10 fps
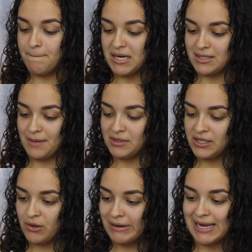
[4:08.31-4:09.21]
But I'm going to
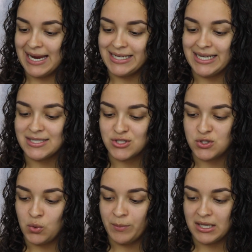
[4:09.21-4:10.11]
go ahead and
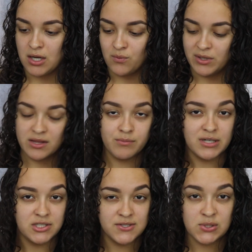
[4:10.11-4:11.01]
zoom in on one of the
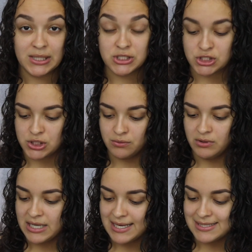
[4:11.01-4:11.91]
brushes so I can show you
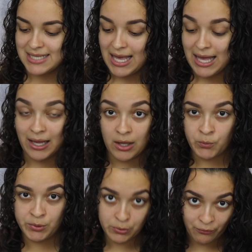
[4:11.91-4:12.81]
guys how
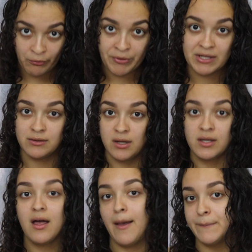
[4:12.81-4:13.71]
beautiful they look
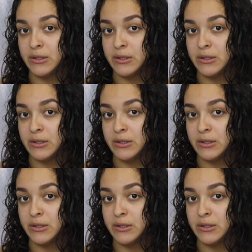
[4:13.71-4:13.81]
up